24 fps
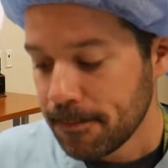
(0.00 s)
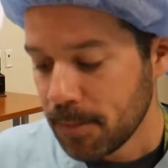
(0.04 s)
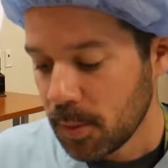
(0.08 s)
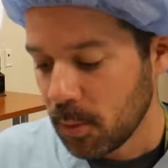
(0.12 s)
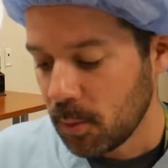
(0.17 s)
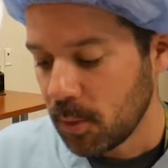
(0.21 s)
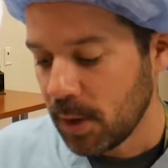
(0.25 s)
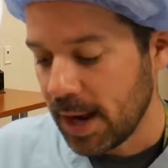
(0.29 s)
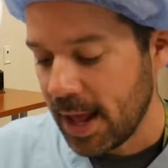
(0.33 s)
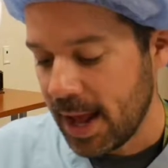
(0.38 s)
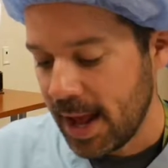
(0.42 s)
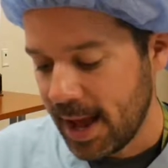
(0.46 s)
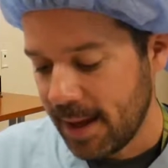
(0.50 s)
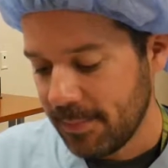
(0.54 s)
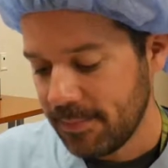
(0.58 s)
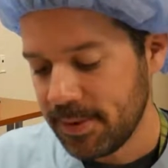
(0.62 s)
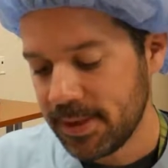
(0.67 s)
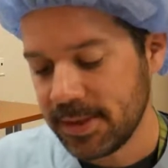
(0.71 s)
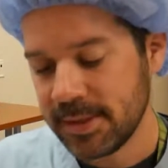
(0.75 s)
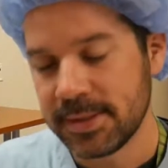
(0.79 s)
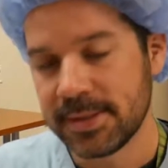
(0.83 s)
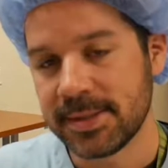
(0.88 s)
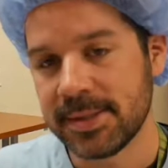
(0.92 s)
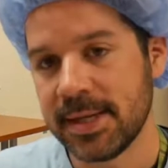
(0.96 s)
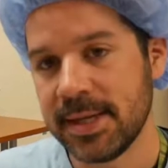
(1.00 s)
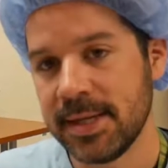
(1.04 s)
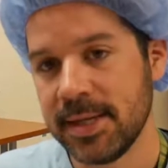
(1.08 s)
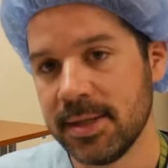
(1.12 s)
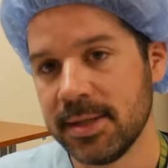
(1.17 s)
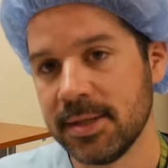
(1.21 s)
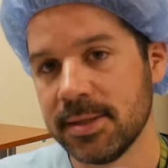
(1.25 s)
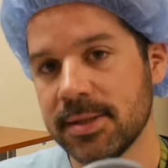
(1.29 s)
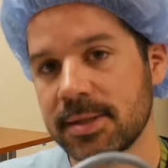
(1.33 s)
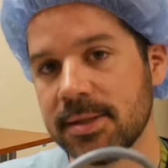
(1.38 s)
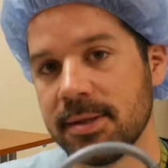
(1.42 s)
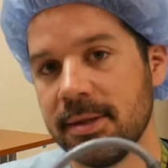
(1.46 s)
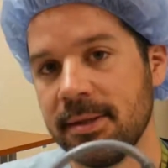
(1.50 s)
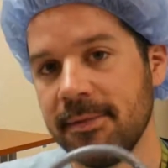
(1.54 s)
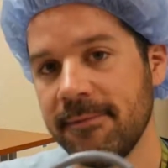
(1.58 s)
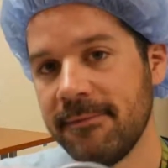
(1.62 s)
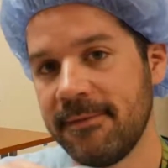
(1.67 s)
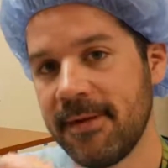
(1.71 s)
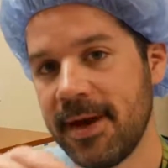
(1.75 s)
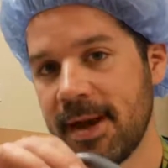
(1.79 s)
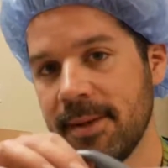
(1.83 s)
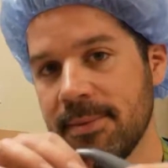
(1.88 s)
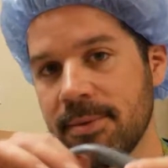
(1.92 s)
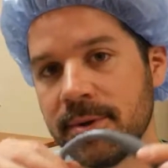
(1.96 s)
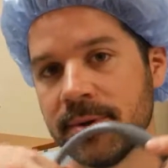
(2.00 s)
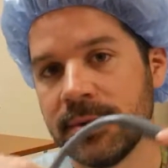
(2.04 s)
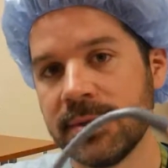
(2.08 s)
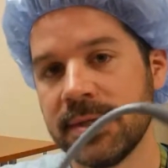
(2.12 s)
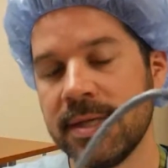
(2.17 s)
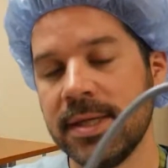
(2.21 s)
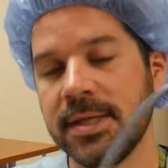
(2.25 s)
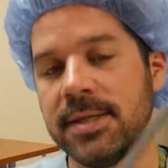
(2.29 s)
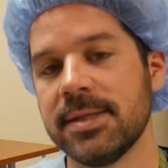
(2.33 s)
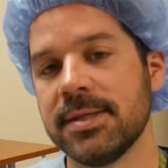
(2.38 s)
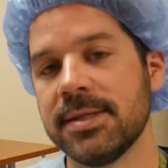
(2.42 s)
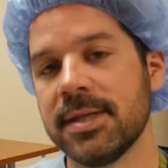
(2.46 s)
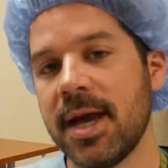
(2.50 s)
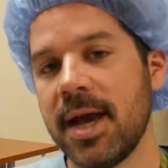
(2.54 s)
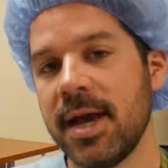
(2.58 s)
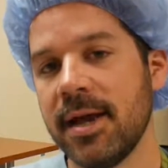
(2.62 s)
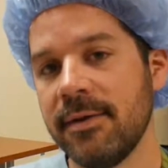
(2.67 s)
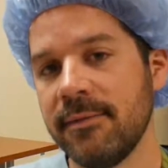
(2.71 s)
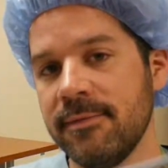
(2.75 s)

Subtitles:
What happens is the fibers inside